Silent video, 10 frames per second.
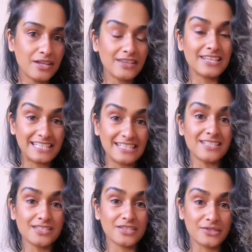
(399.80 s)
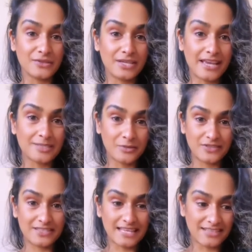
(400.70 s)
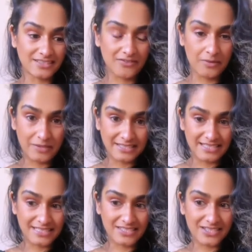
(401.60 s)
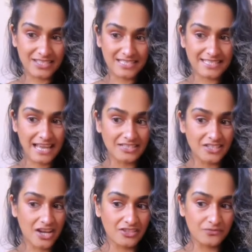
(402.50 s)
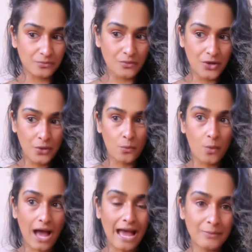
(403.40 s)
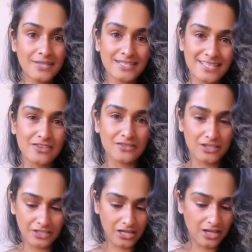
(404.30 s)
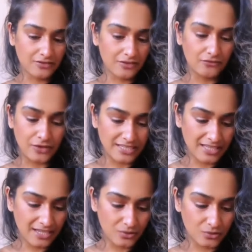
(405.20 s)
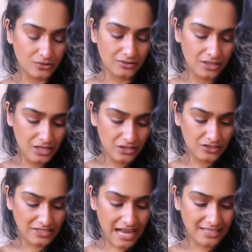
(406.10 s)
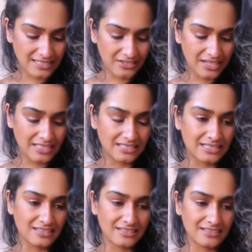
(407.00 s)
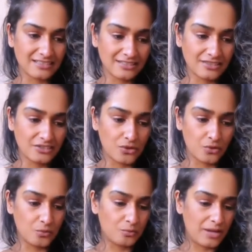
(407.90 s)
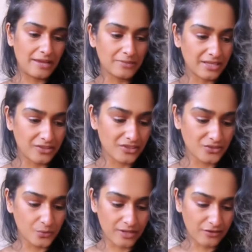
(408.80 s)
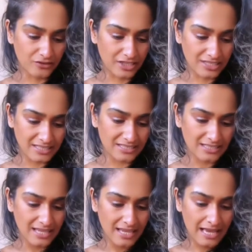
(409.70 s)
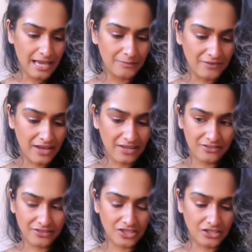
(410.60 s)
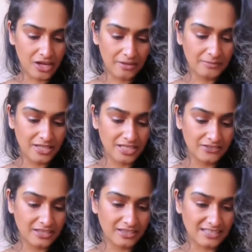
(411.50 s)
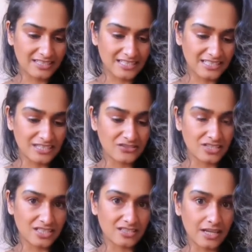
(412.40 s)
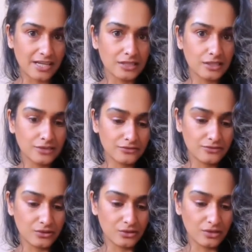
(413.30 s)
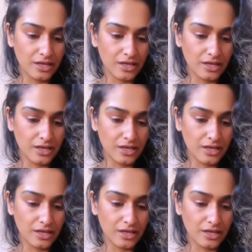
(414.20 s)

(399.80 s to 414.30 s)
they've needed to experience the sadness of it because they needed to understand kind of what happened instead of kind of avoiding it or just acting like it didn't, you know, or blaming others or whatever it is. And I am hearing this like secret desire for